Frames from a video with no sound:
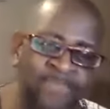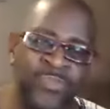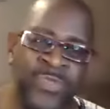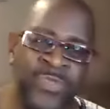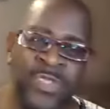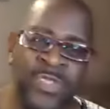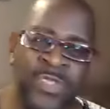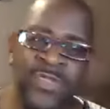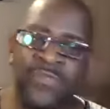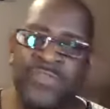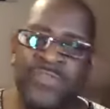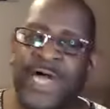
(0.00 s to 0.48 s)

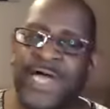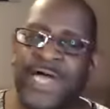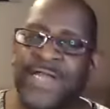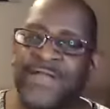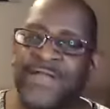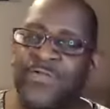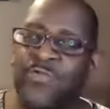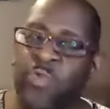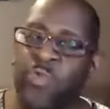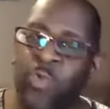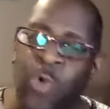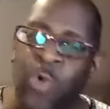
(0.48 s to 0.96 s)
that
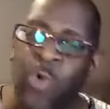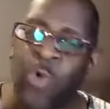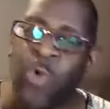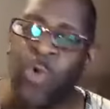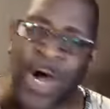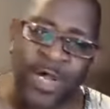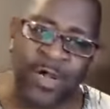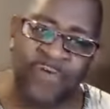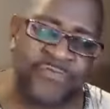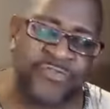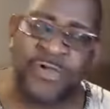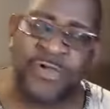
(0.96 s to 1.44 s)
one of the
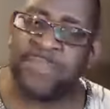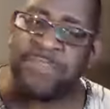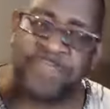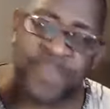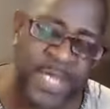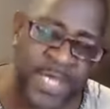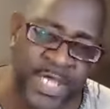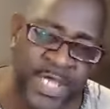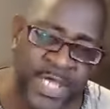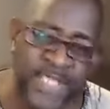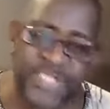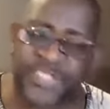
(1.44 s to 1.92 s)

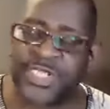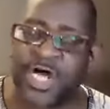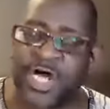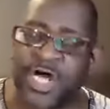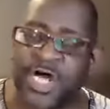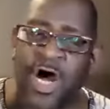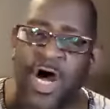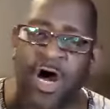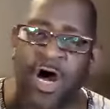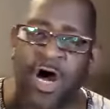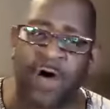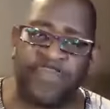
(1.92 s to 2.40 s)
biggest
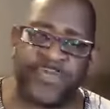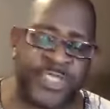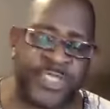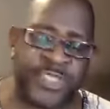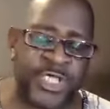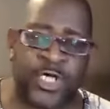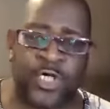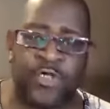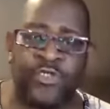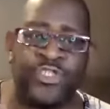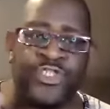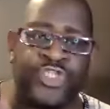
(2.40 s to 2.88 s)
obstacles
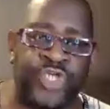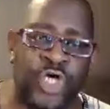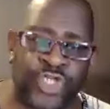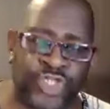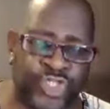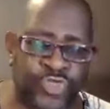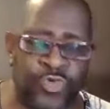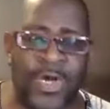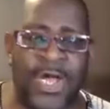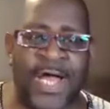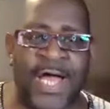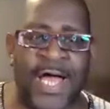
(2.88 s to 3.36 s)

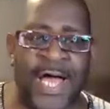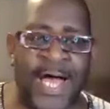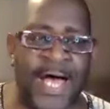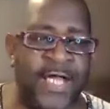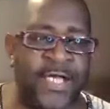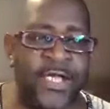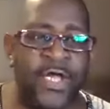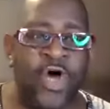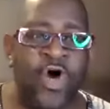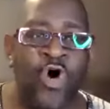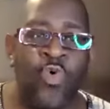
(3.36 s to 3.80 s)
Joshua had